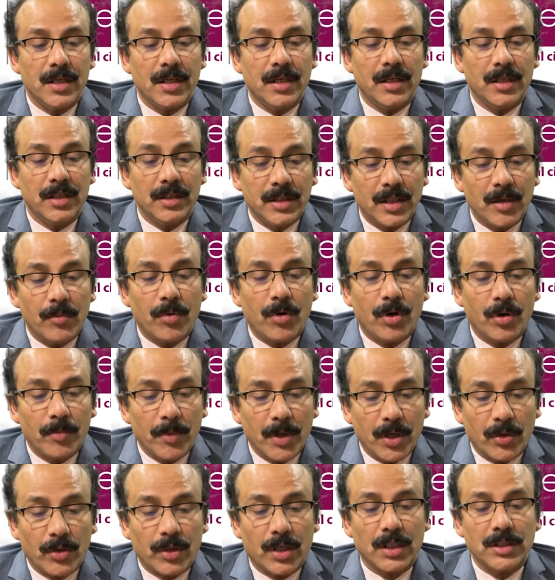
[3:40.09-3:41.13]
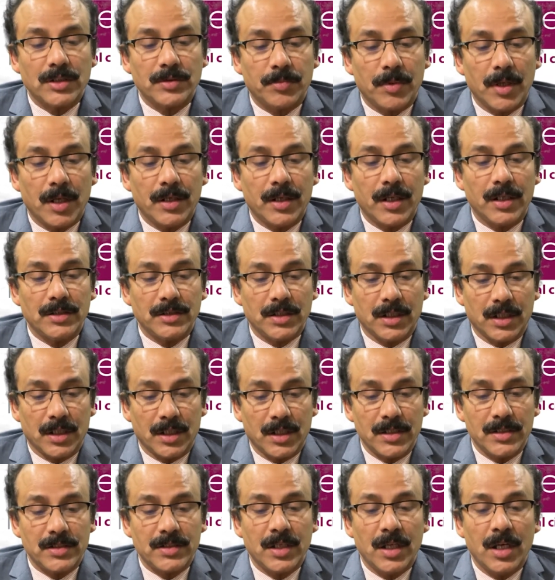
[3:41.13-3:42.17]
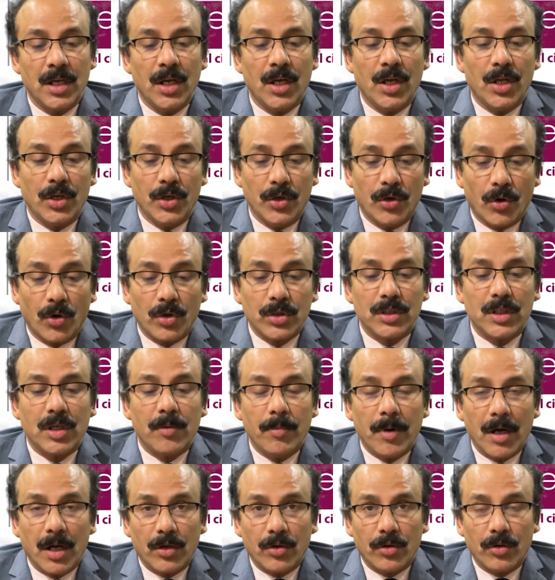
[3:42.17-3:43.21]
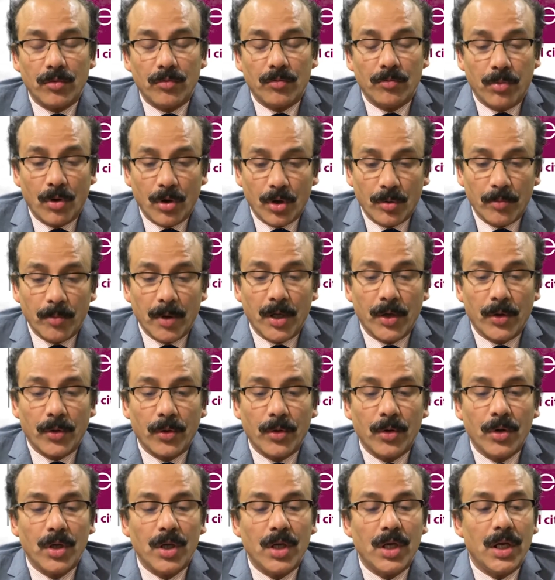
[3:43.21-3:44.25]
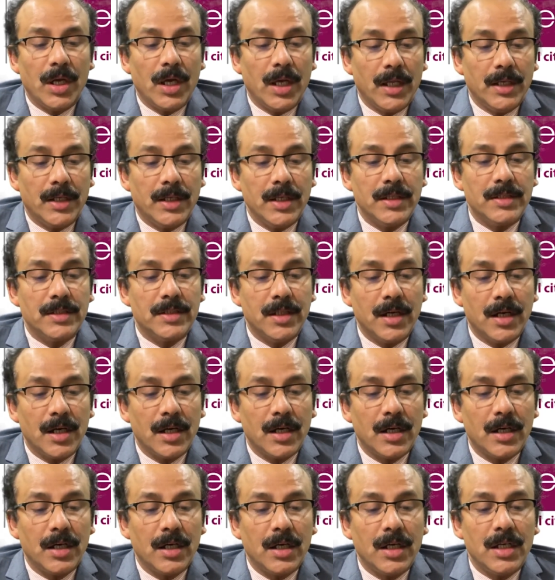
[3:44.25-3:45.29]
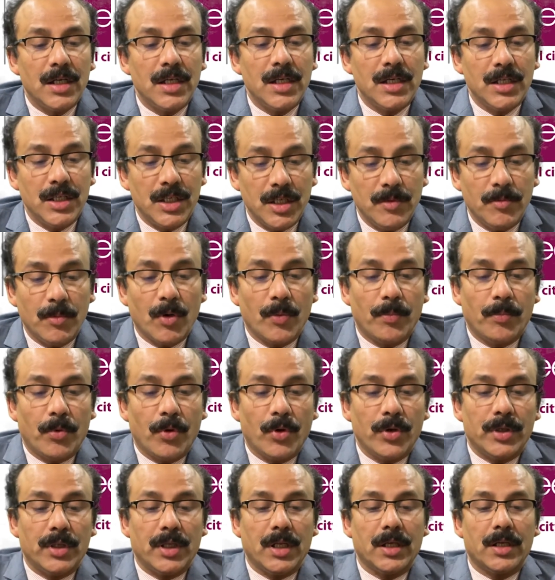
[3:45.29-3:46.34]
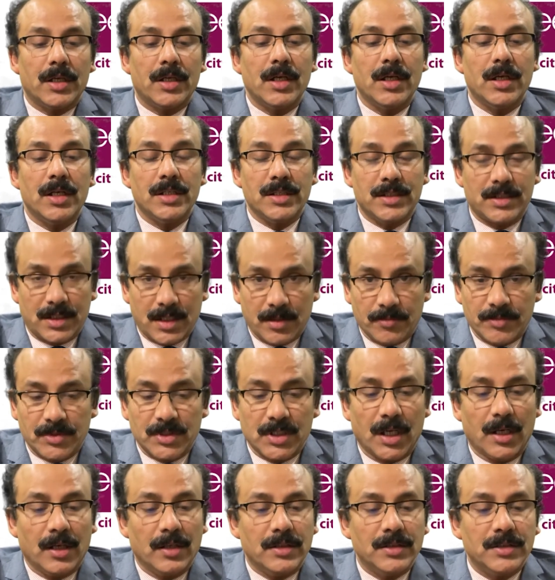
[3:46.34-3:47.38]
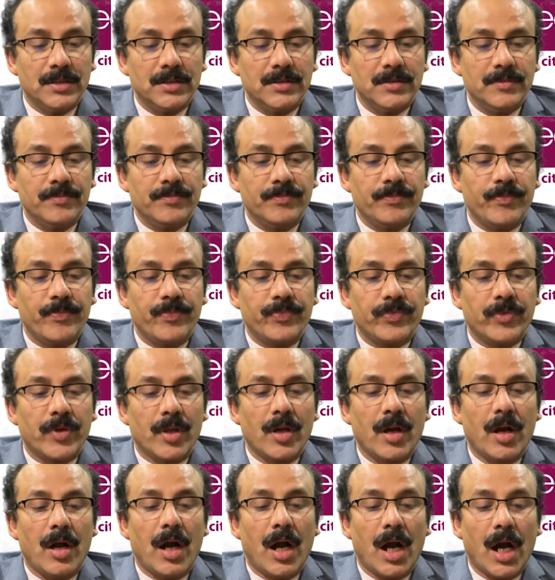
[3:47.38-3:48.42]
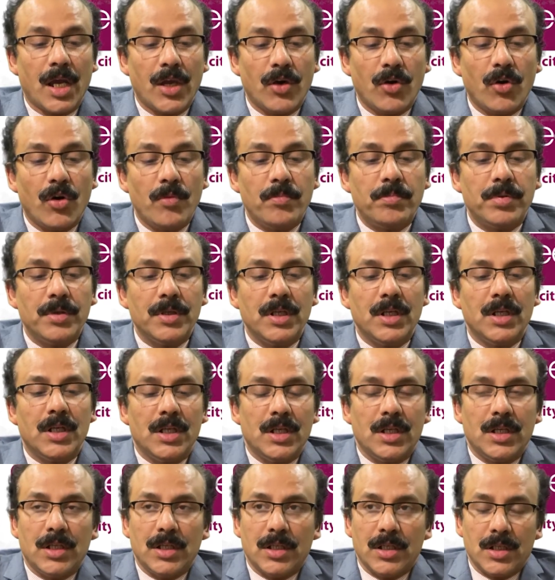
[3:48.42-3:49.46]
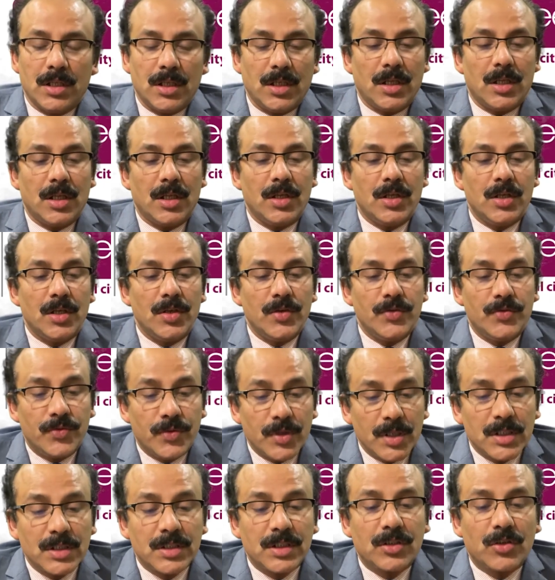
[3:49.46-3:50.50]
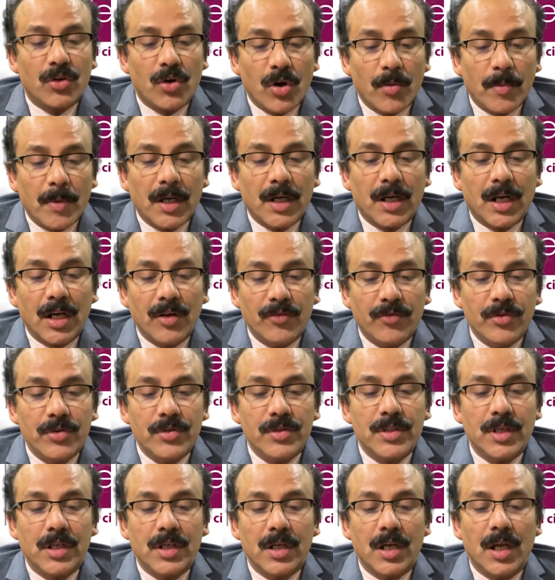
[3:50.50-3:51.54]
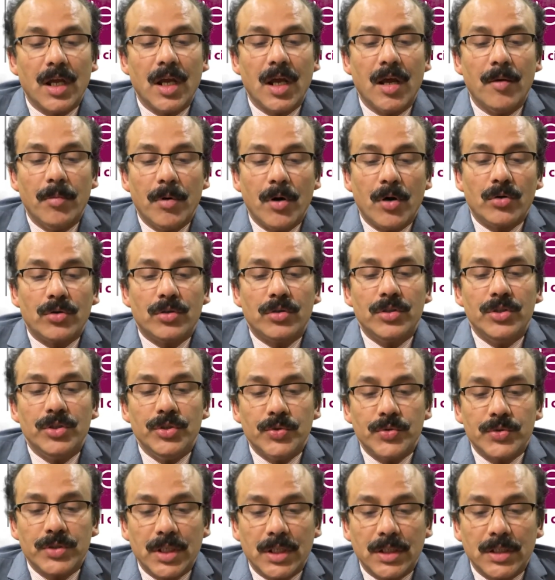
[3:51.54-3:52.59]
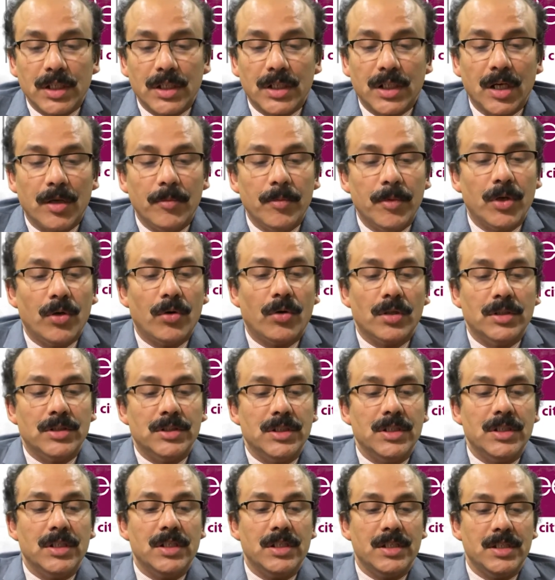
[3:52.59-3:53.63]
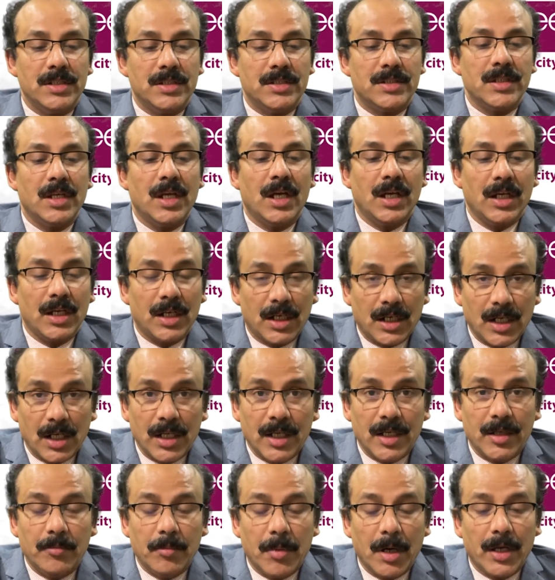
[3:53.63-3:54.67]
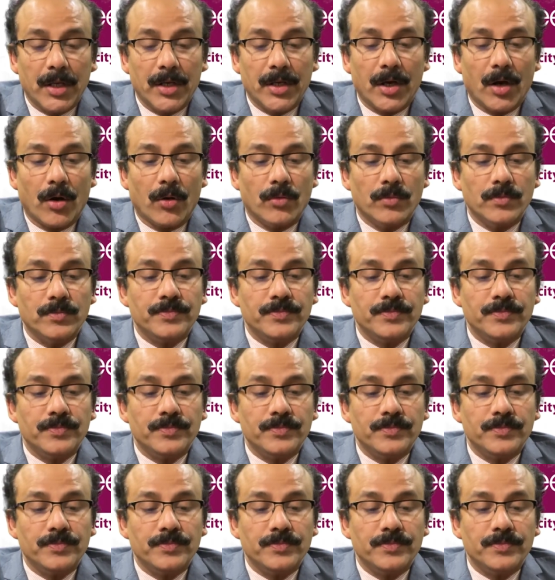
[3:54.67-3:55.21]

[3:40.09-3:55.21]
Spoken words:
in the bone marrow transplantation is not the bone marrow, it is the hematopoietic stem cells. I hope first common confusion about using the terminology is cleared by now.